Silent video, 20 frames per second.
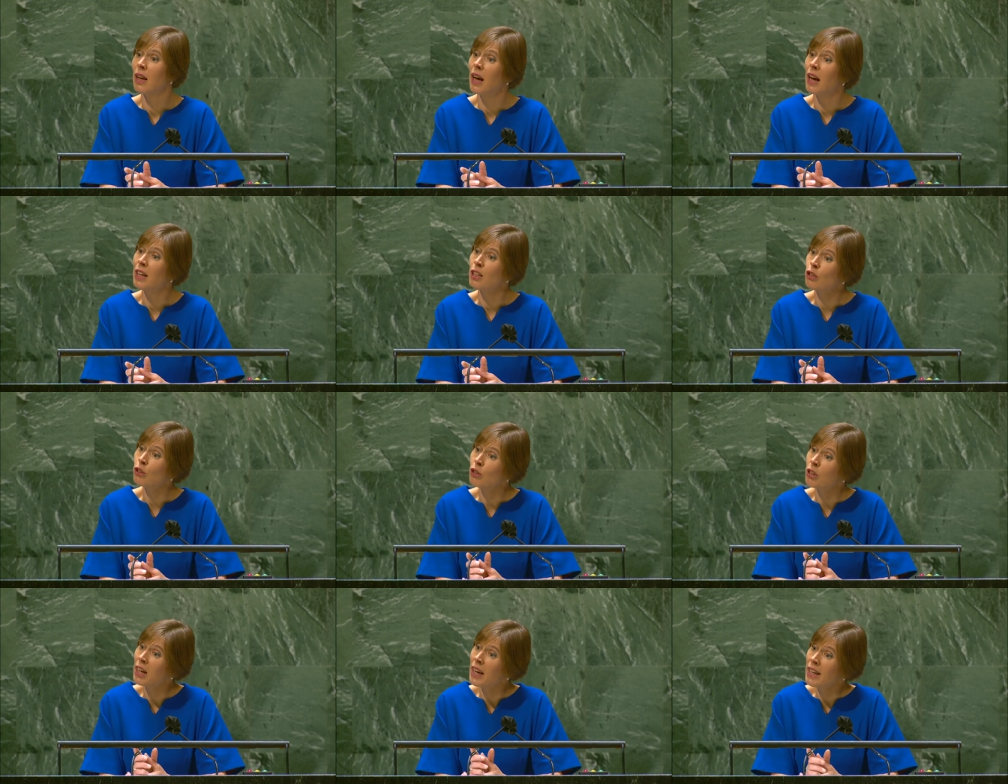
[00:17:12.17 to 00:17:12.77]
and
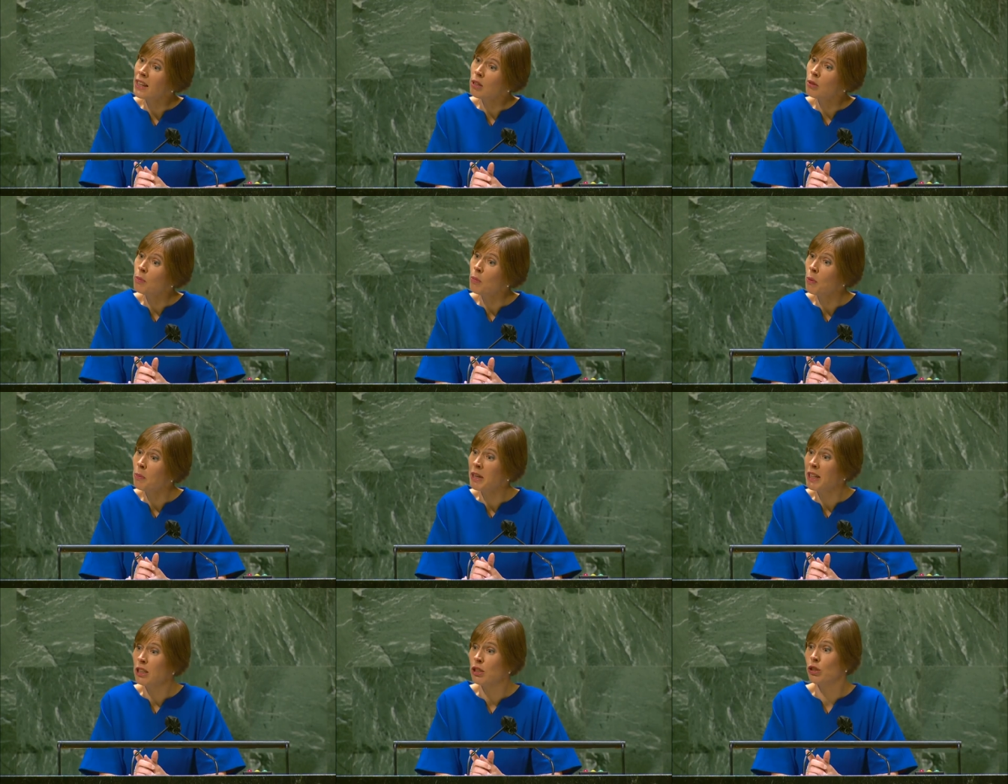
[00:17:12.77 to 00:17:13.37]
to create
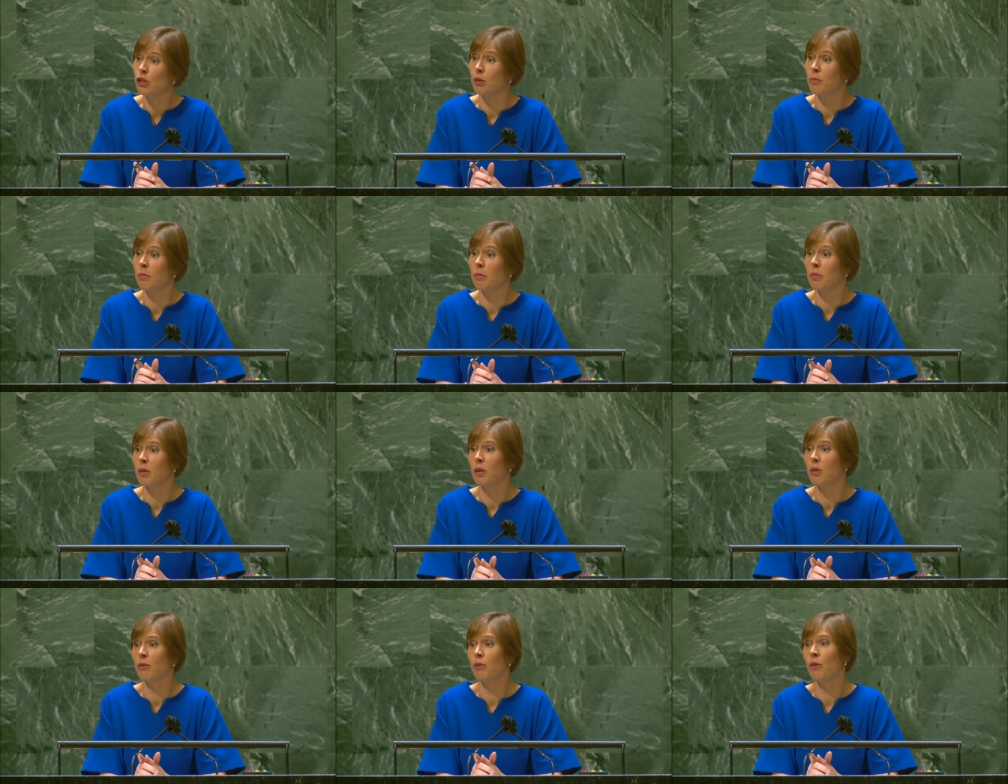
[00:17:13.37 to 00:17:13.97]

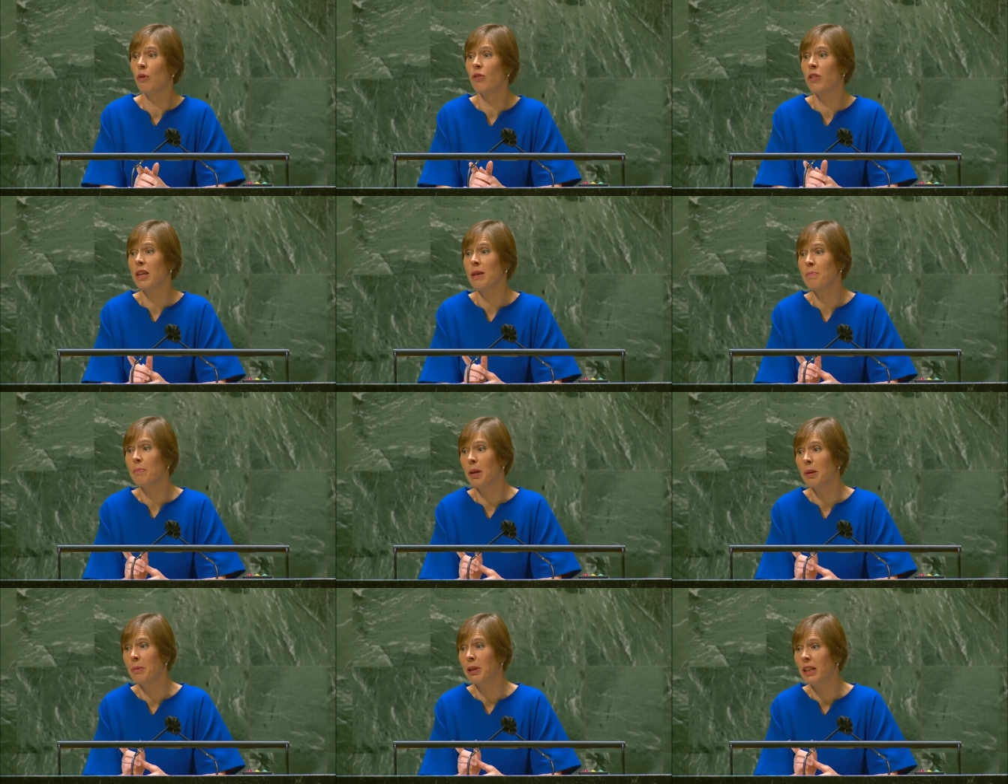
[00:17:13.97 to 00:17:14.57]
momentum for the
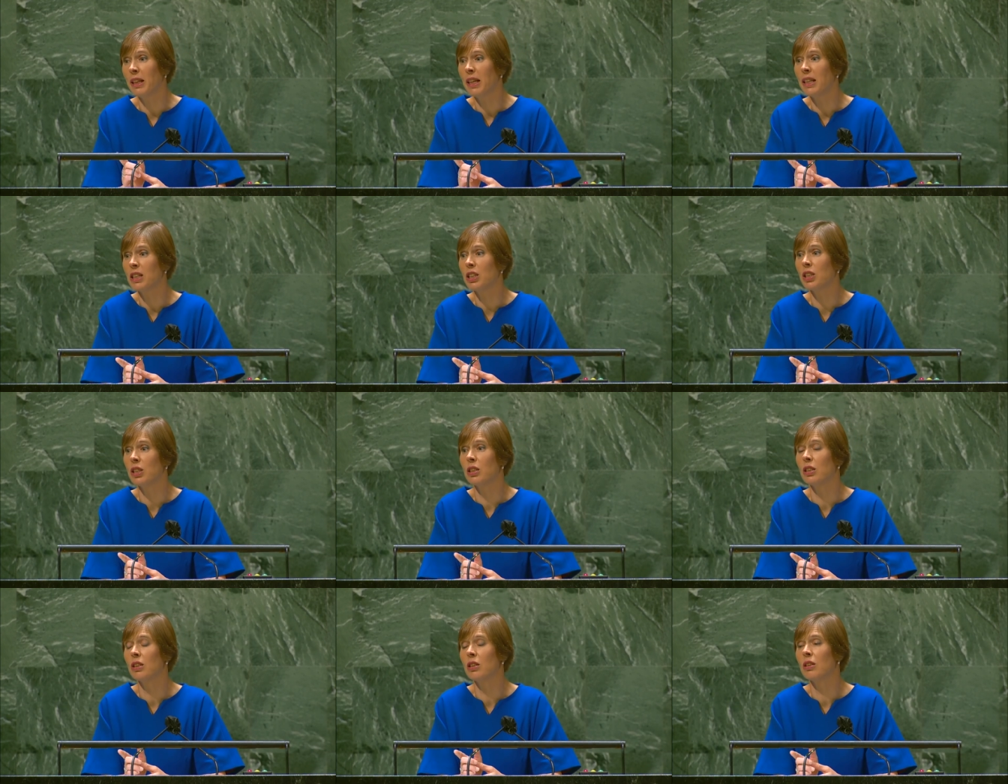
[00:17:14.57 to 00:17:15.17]

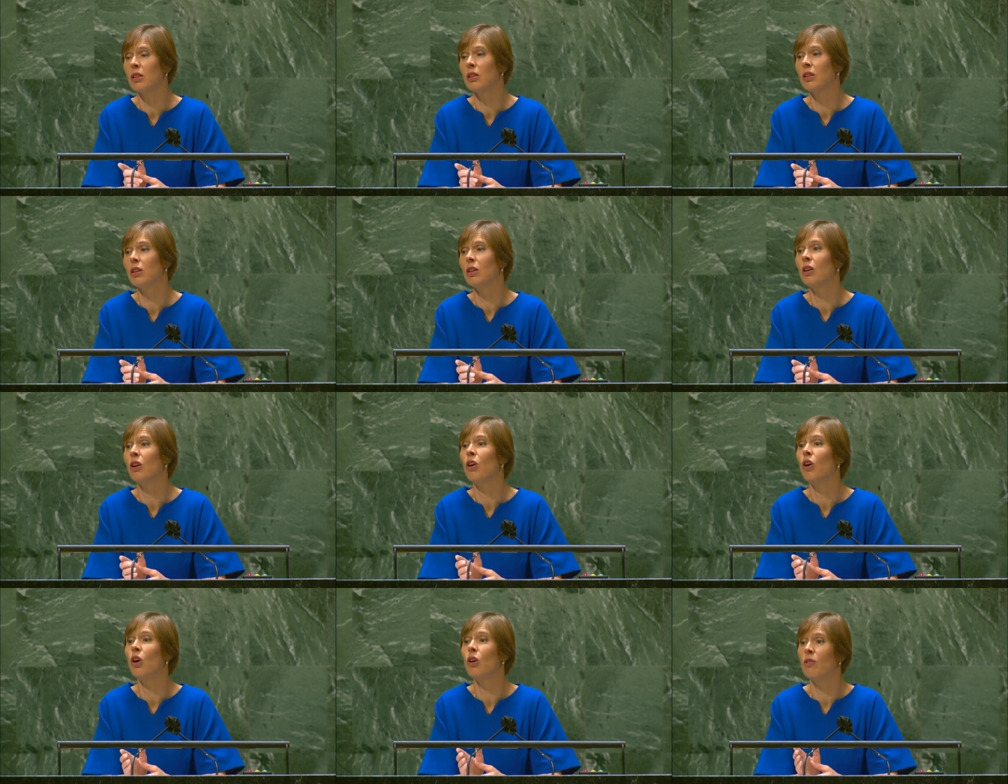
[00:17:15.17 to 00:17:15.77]
implementation
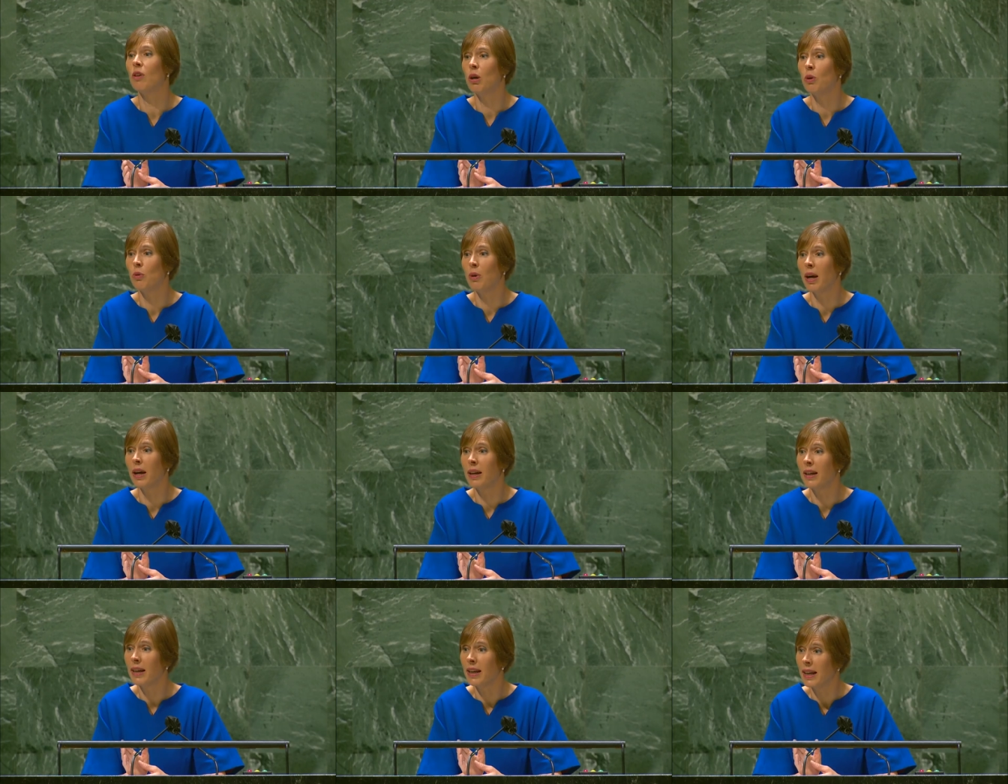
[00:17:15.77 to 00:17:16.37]
of
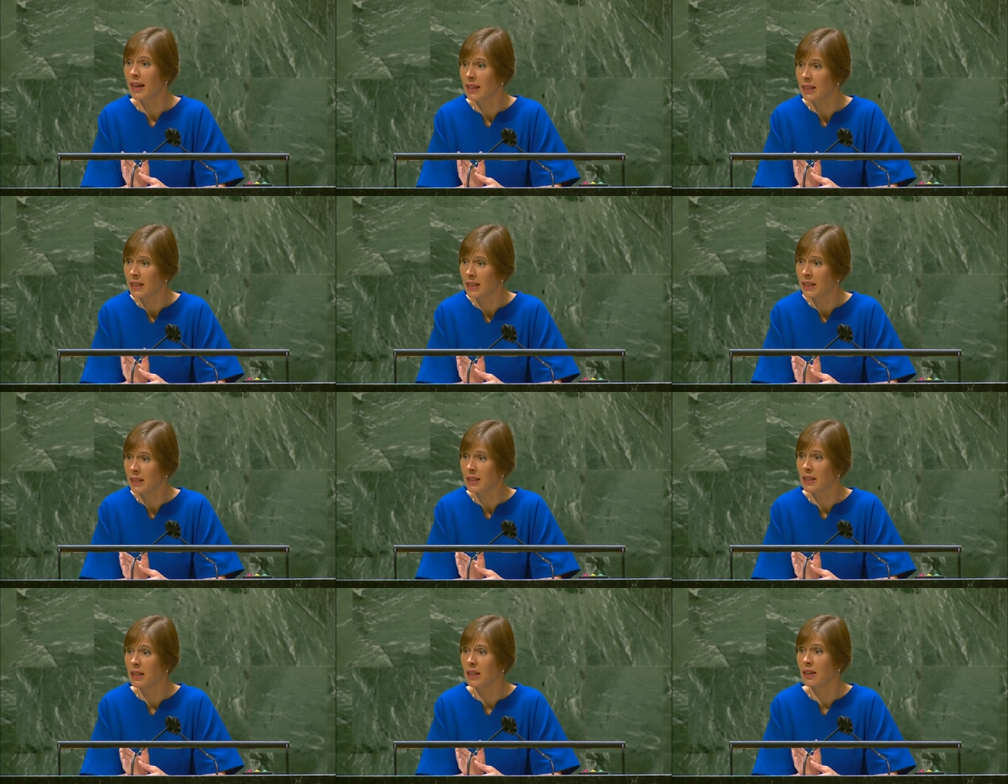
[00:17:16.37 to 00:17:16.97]
our
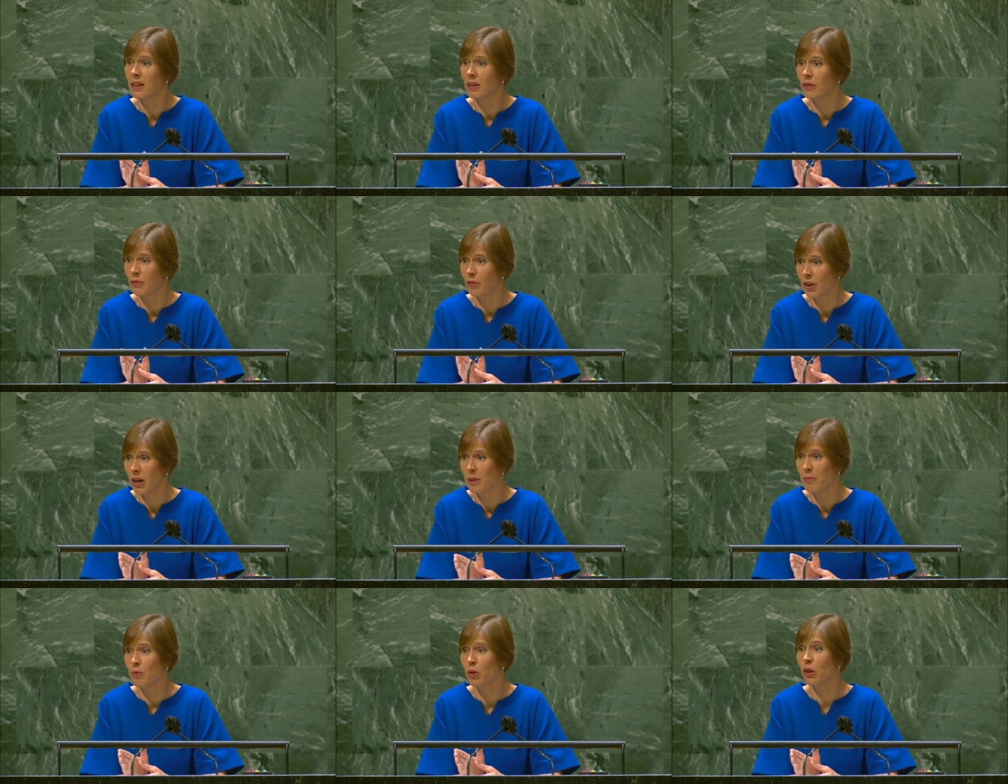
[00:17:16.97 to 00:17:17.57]
existing
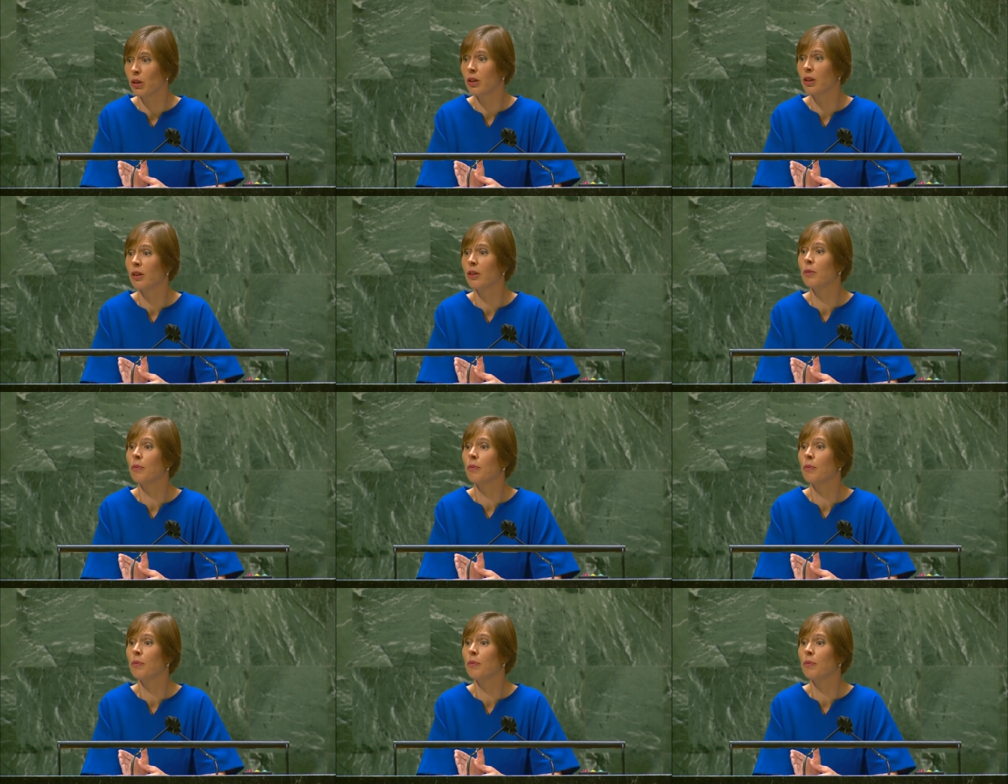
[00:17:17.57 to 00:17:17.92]
framework.